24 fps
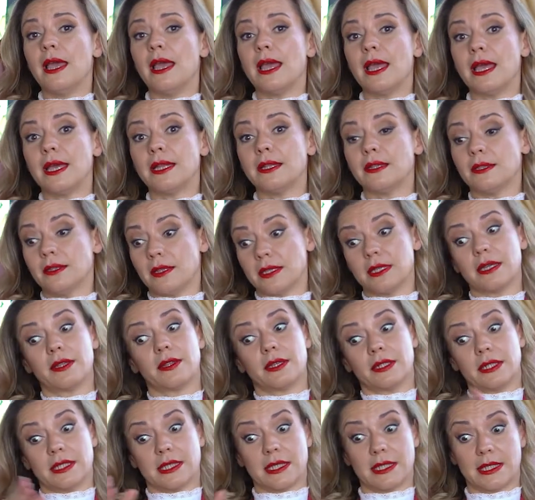and
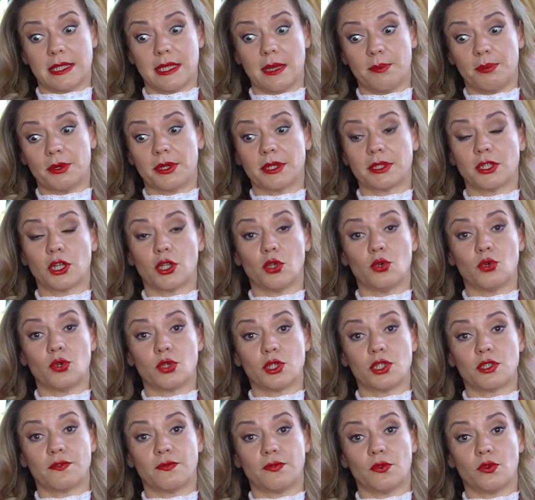there is a separate
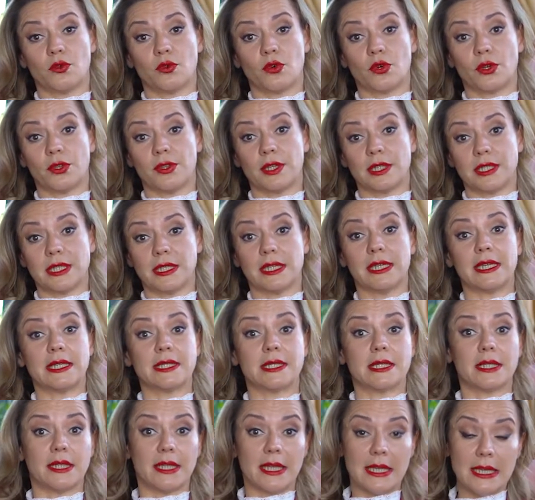clause for the
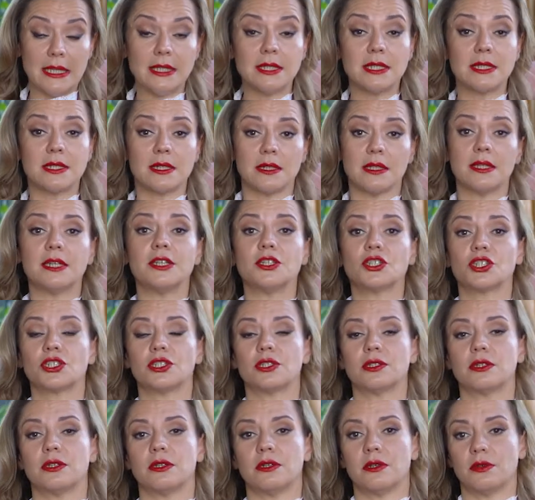delays in the
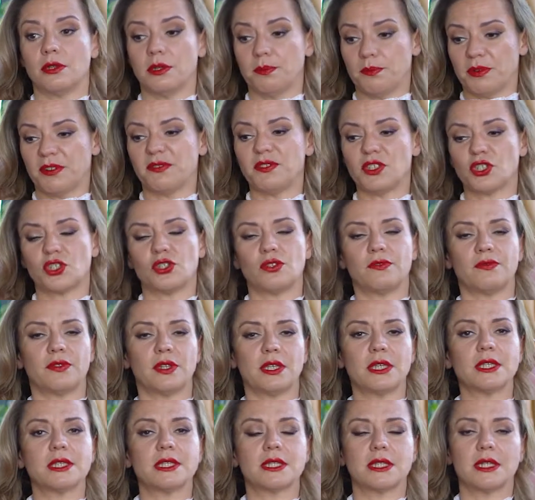installation, in provision of
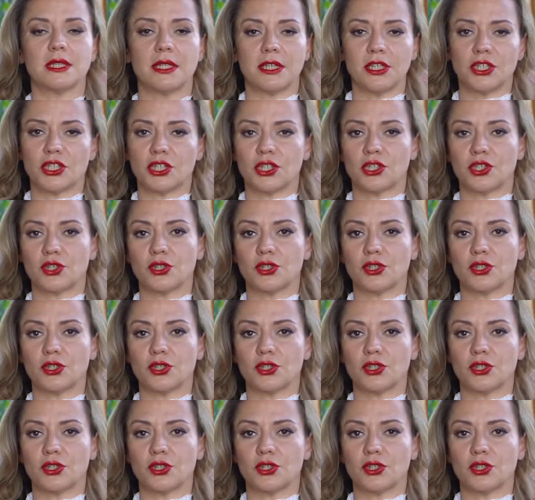the installation